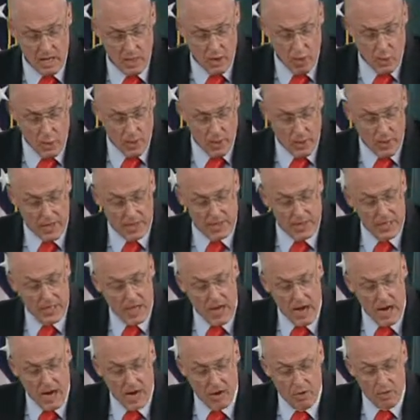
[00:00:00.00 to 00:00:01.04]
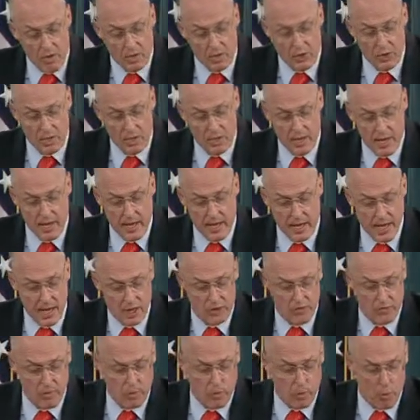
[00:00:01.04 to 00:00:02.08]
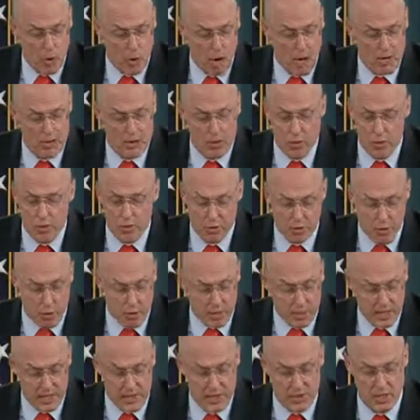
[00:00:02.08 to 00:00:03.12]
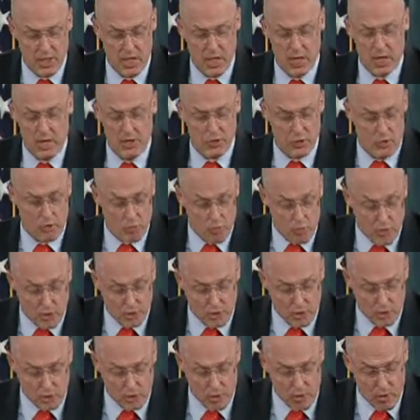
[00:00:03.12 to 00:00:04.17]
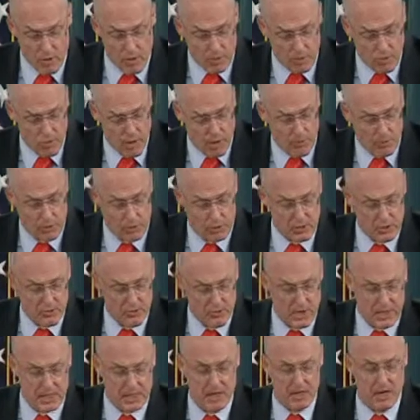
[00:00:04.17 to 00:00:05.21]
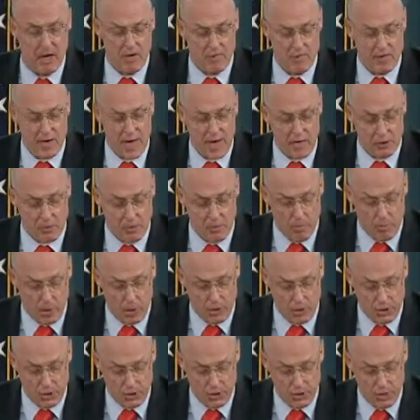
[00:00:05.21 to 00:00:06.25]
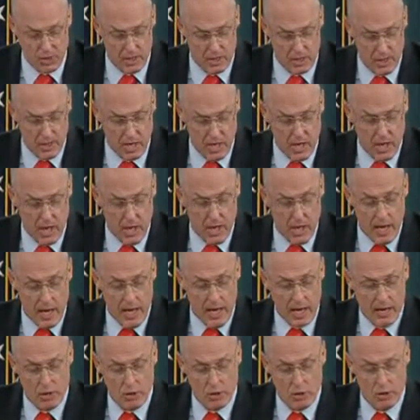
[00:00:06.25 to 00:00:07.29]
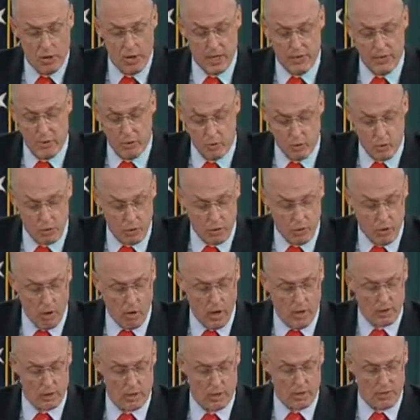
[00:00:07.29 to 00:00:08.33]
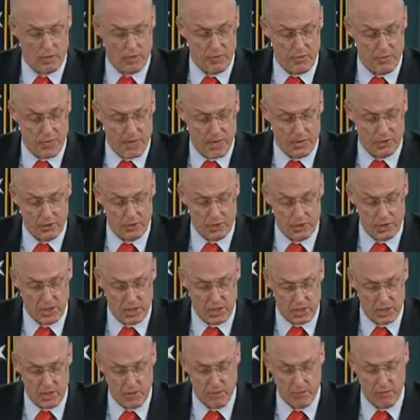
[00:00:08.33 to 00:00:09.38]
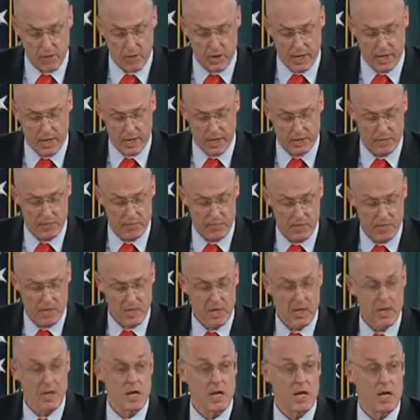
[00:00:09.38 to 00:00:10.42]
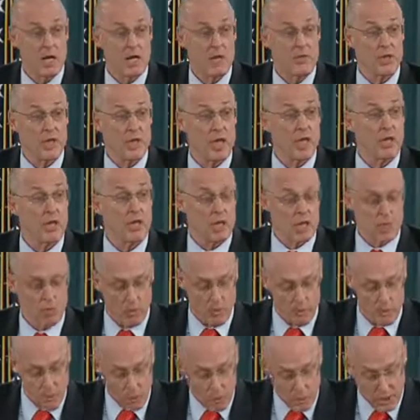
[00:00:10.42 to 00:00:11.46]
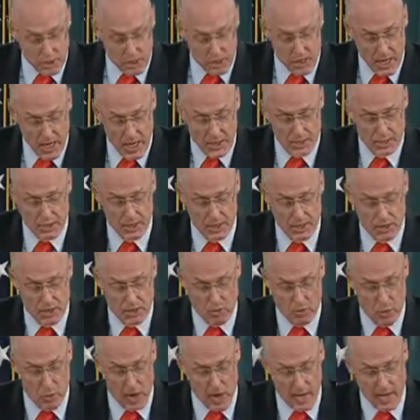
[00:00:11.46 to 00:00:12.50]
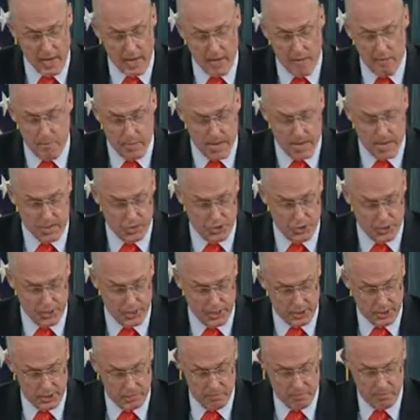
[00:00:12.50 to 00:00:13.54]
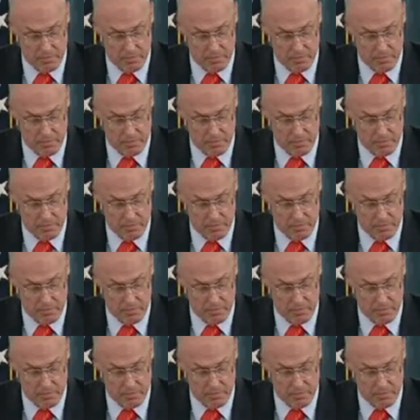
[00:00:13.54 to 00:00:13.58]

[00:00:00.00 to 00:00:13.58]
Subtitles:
We went to Congress and asked for broad new authorities to address the current troubles affecting our financial markets, including the root cause of the financial system freeze, the illiquid mortgage assets weighing on balance sheets.